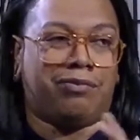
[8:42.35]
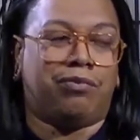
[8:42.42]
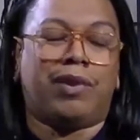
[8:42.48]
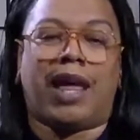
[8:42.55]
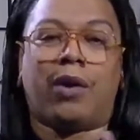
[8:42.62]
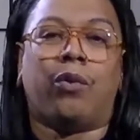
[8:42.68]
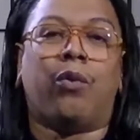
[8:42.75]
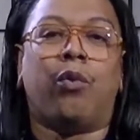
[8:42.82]

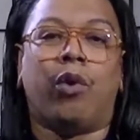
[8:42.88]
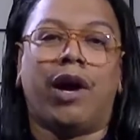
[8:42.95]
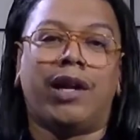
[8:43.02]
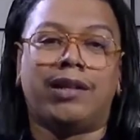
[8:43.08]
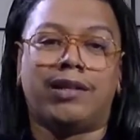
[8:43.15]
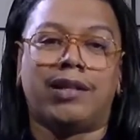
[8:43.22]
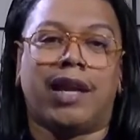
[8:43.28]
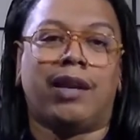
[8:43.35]
like,
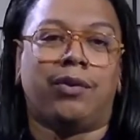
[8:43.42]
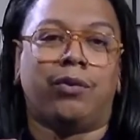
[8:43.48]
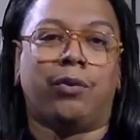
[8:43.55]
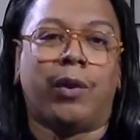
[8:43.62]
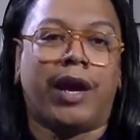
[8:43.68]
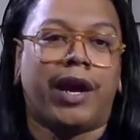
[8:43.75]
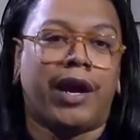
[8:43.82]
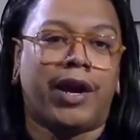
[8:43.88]
what and
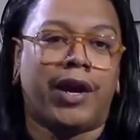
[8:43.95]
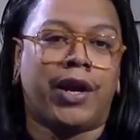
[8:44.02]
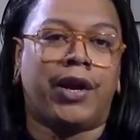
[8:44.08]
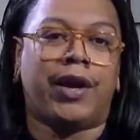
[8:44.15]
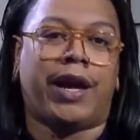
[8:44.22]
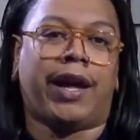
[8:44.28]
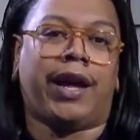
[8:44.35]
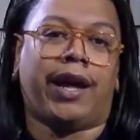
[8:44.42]

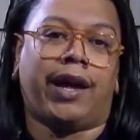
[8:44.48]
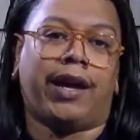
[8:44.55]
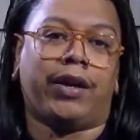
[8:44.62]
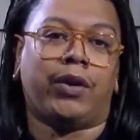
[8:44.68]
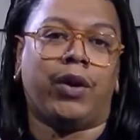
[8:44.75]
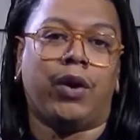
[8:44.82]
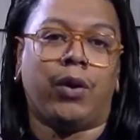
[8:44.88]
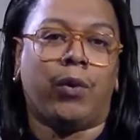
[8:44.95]
where
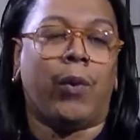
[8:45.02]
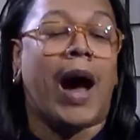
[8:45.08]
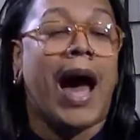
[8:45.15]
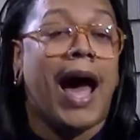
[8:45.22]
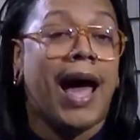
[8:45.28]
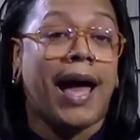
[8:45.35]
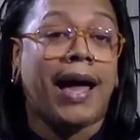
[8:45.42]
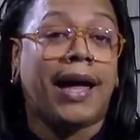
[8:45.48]
and
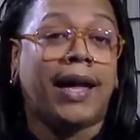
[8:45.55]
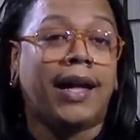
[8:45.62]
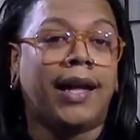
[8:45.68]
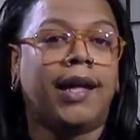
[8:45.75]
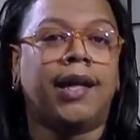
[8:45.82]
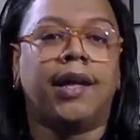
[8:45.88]
why.